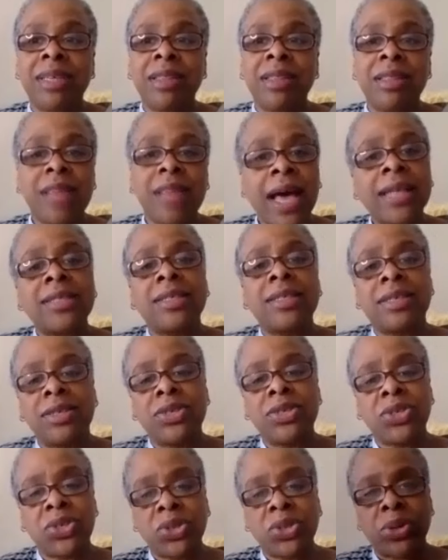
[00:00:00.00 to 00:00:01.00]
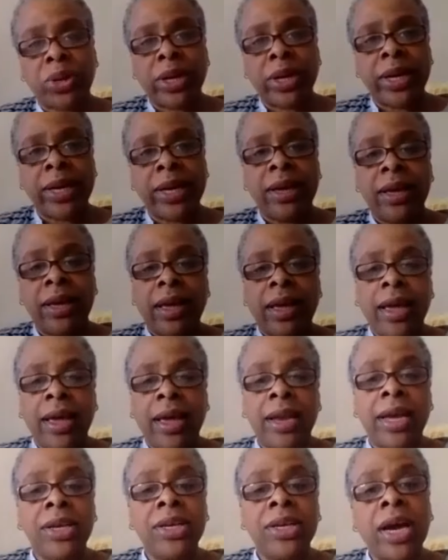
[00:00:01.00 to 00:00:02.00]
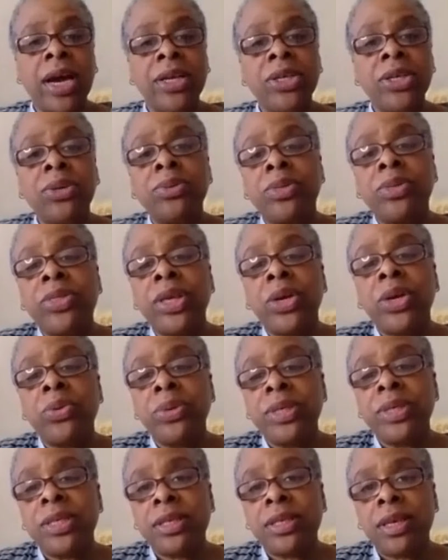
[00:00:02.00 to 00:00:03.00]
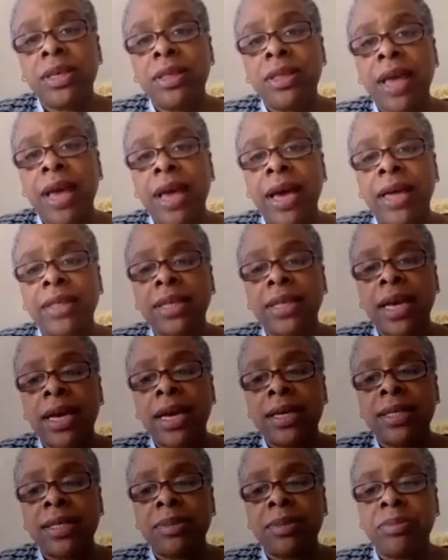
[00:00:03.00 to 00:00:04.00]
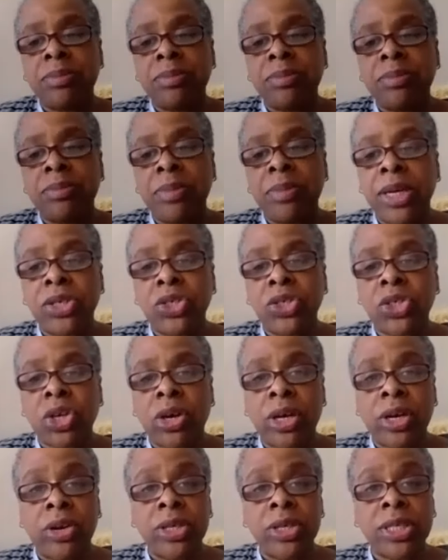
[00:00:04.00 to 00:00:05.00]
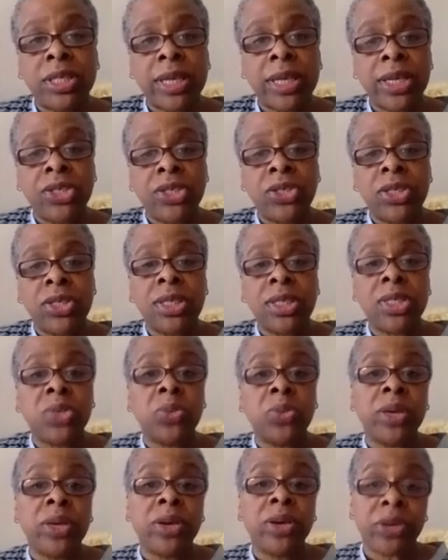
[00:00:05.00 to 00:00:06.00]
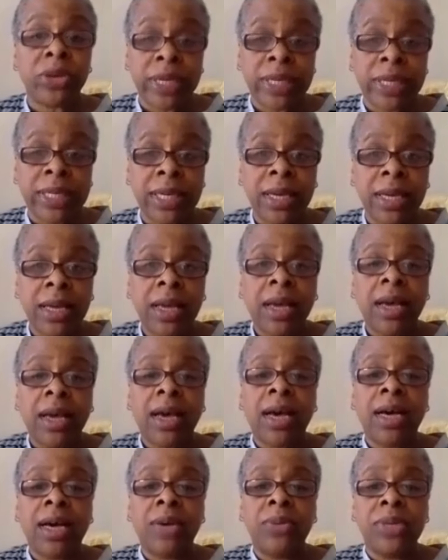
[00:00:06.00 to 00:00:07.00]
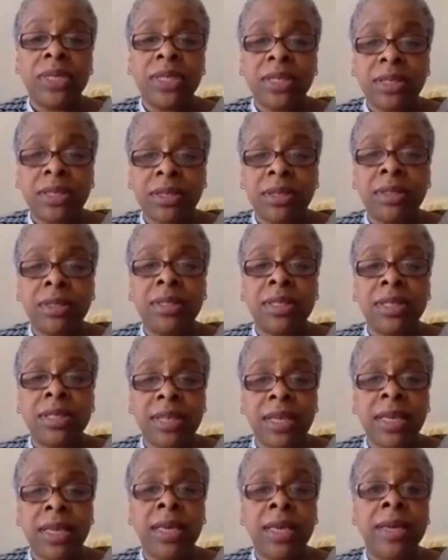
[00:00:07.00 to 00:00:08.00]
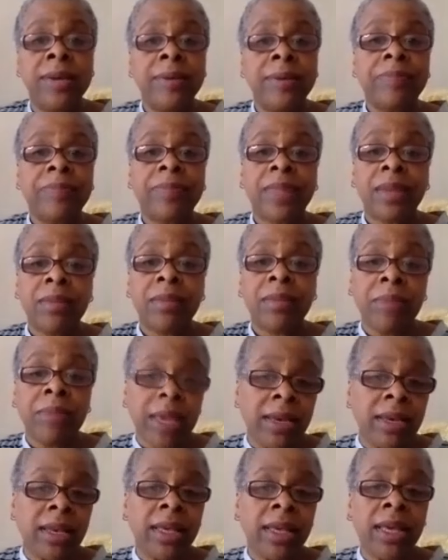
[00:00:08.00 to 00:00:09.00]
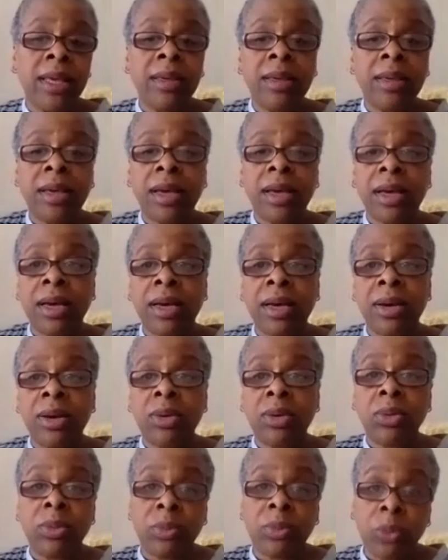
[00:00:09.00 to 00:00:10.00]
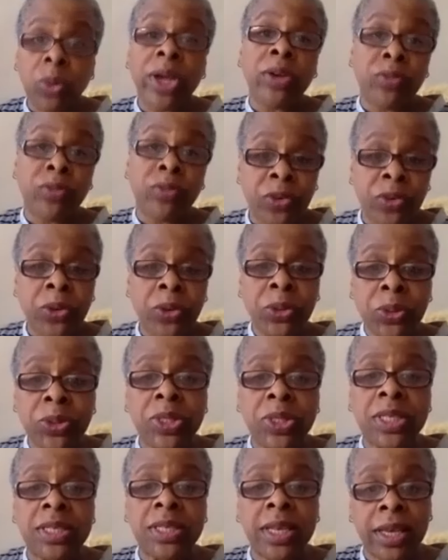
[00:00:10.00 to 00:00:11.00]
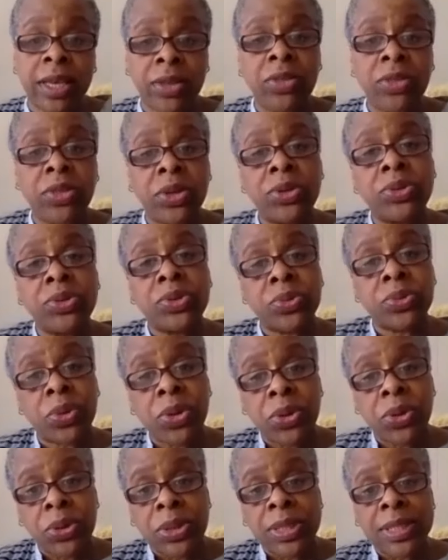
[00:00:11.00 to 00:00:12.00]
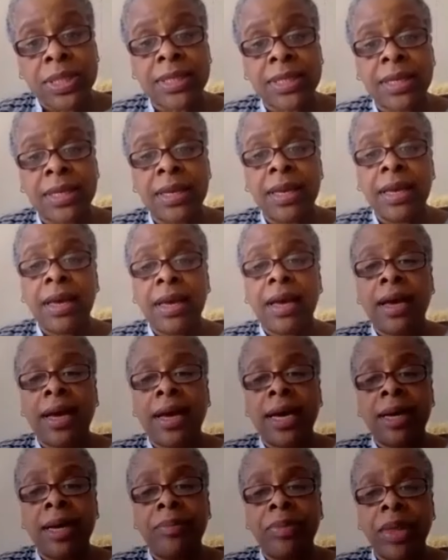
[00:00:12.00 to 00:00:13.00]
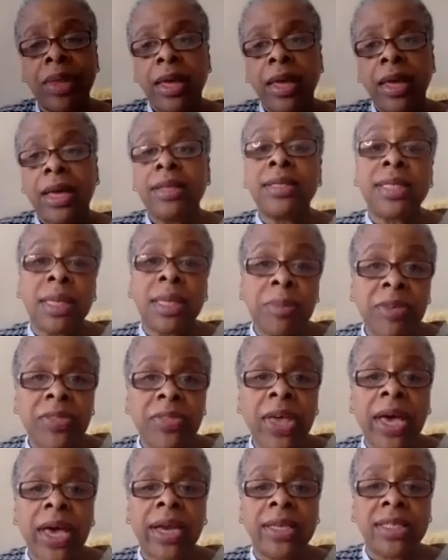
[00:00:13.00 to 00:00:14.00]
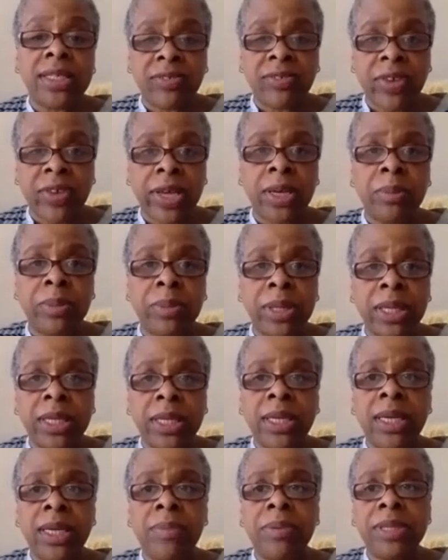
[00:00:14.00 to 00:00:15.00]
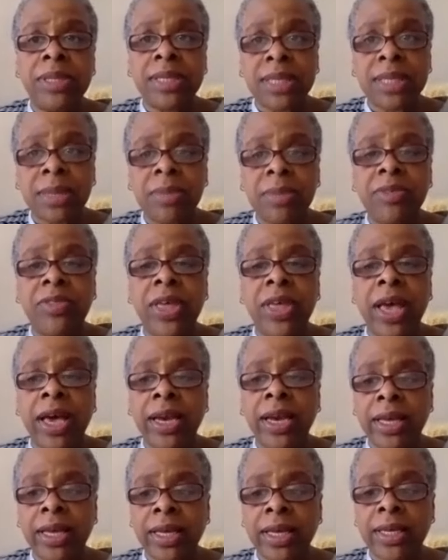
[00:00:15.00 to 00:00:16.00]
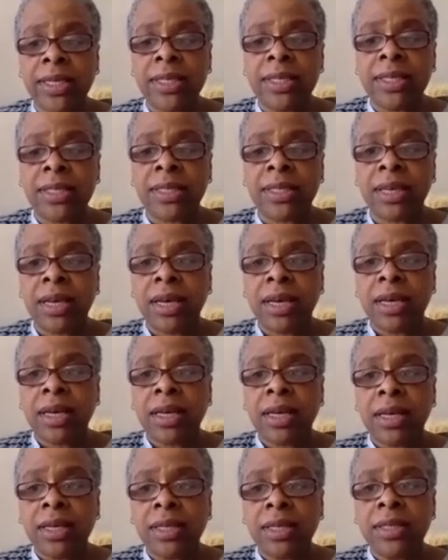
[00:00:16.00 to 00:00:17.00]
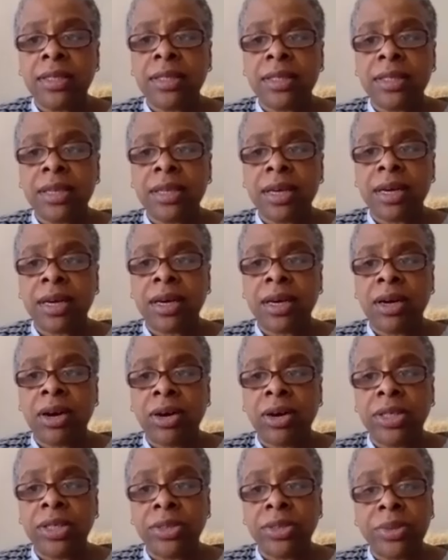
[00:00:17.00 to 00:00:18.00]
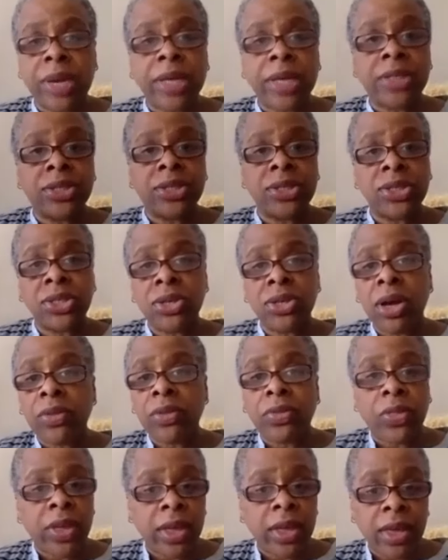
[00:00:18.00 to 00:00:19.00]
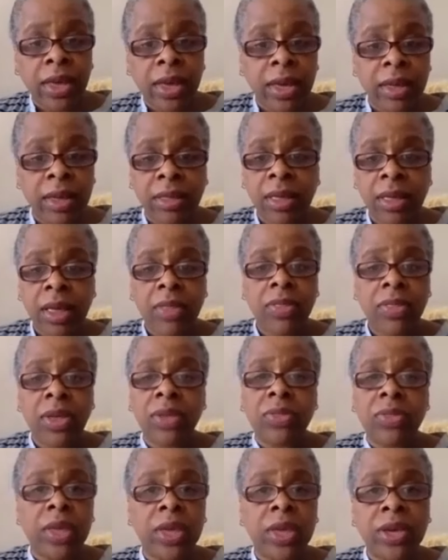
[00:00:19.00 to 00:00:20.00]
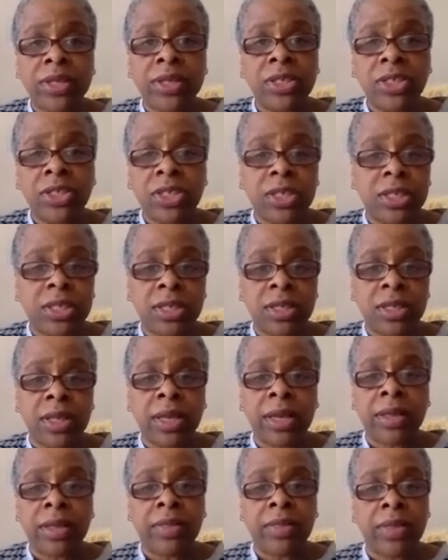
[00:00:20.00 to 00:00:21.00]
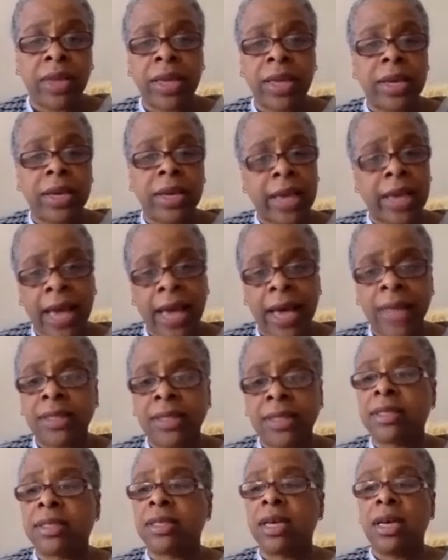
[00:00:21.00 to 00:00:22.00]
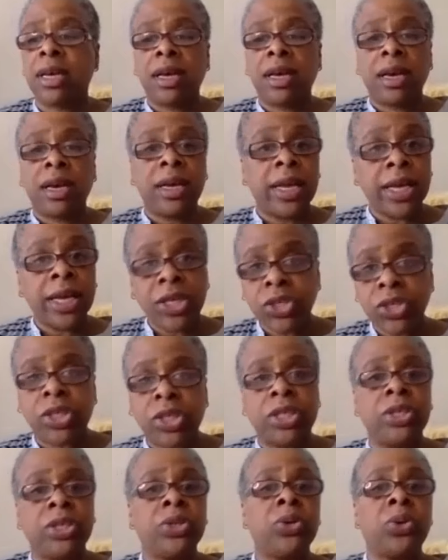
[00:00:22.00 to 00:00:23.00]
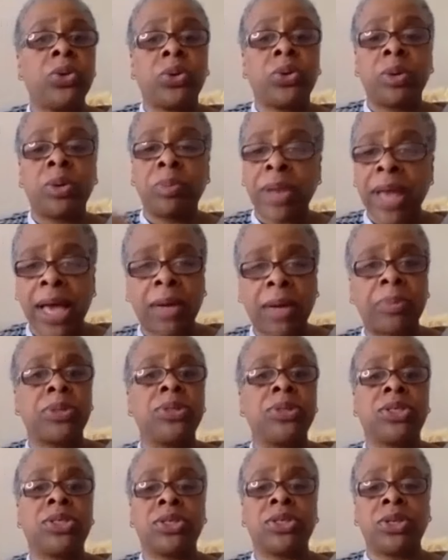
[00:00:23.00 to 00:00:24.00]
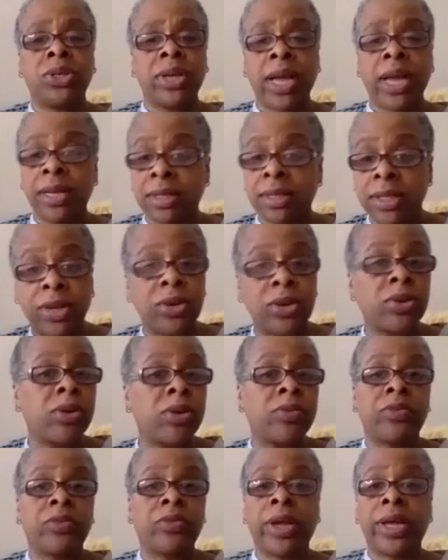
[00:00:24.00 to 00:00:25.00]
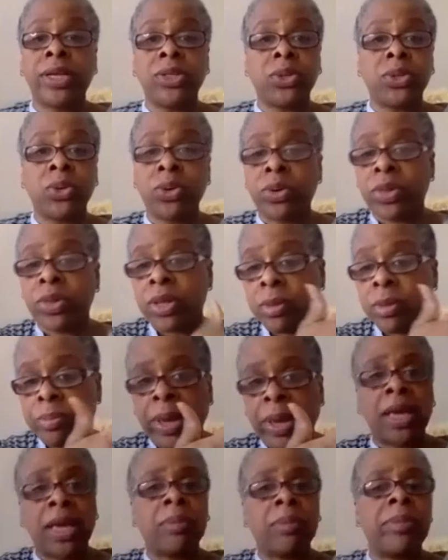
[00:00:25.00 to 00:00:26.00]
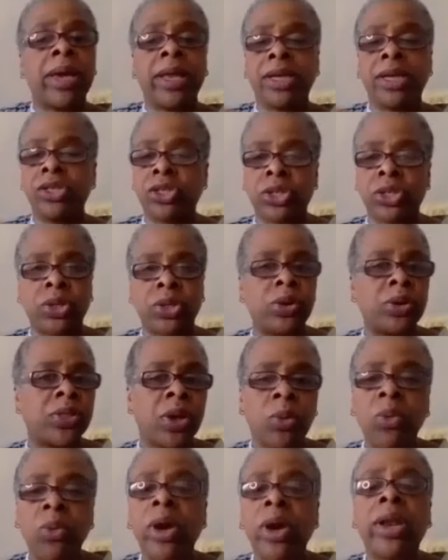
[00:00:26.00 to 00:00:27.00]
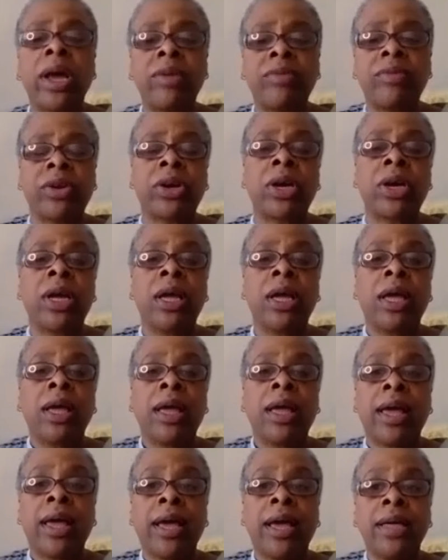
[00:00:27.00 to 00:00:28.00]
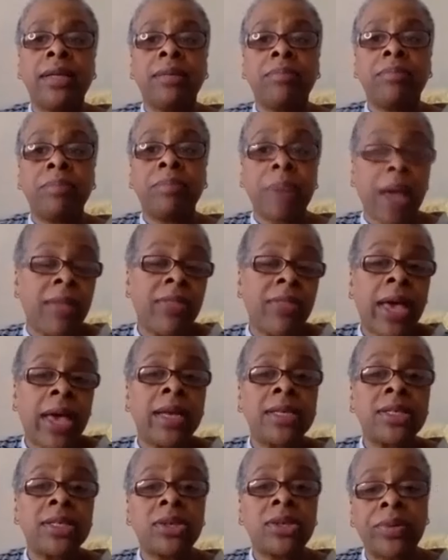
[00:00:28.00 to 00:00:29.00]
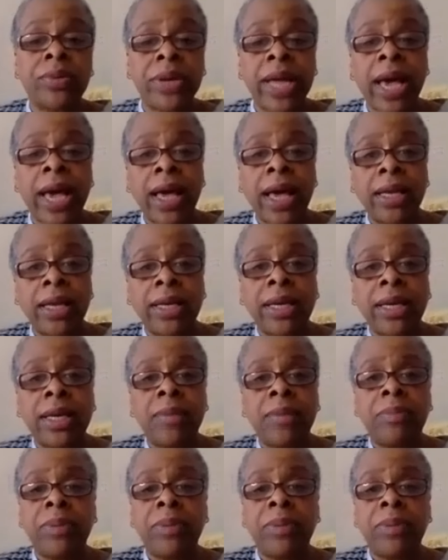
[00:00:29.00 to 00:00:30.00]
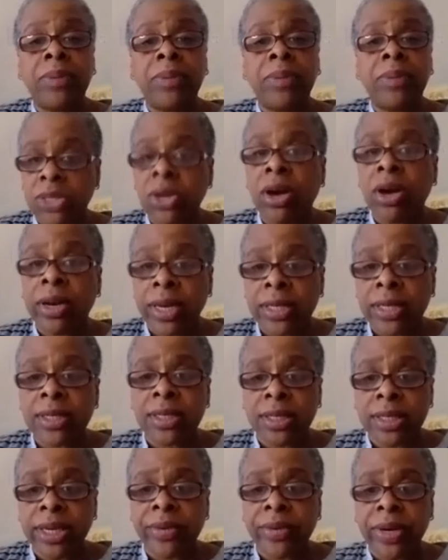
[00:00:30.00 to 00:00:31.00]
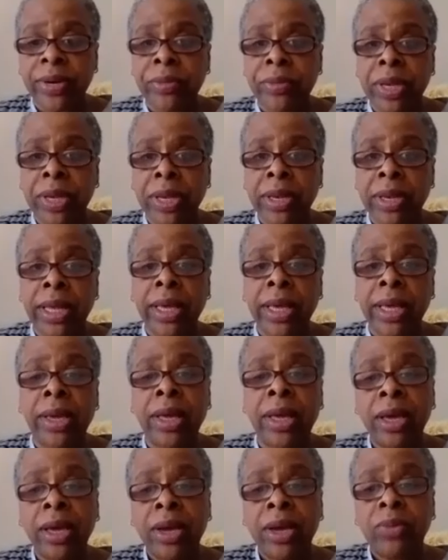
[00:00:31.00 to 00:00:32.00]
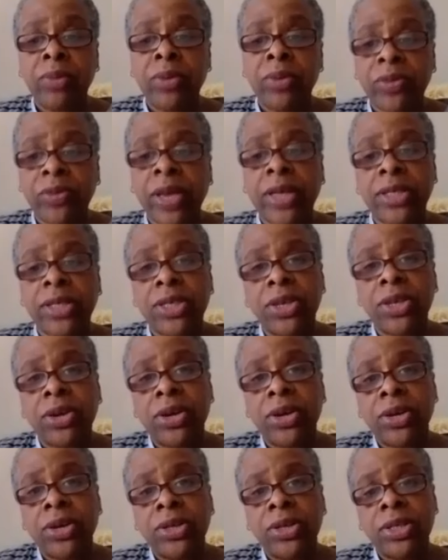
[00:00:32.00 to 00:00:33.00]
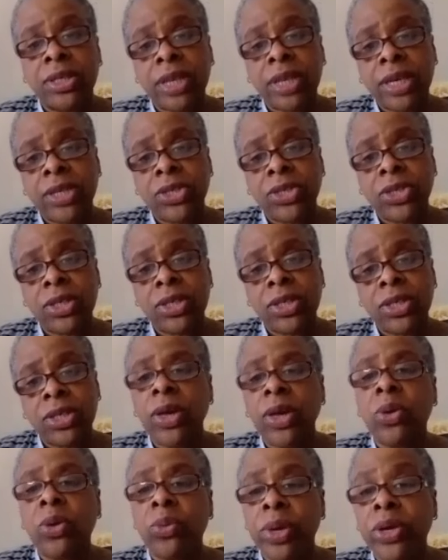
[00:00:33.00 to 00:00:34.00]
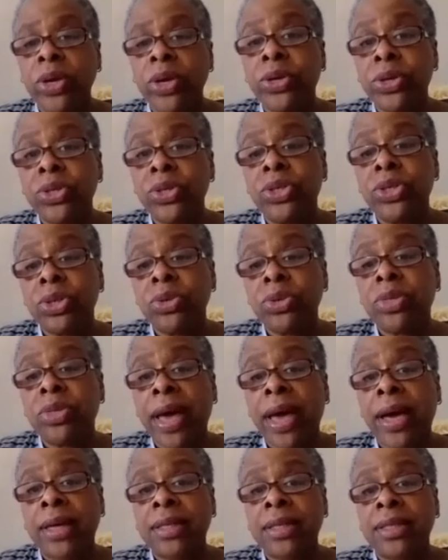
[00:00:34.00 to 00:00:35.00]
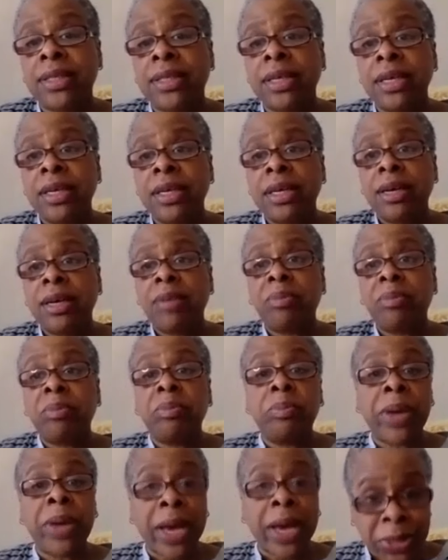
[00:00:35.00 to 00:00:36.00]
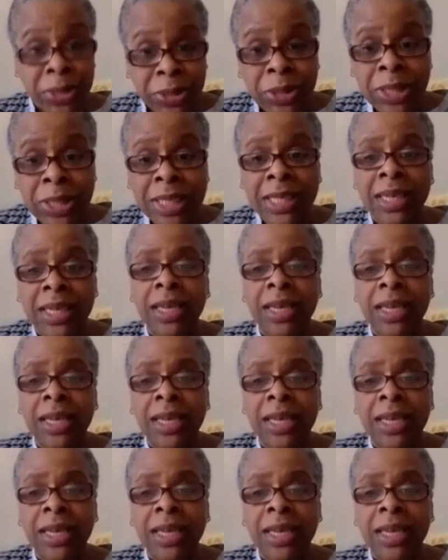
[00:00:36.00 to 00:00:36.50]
that's the story. And I, I, don't think we see that as much on our stages as we could. Uh, we still see mainly uh, white folks in those roles. Um, and some of that is evadability, but some of that is is uh, our directors not thinking that they can that they can cast an Asian or a black person as the girlfriend or the bank manager or the whatever, and and that is our reality, but it's not necessarily reflected on our stages, and and I think we could do that better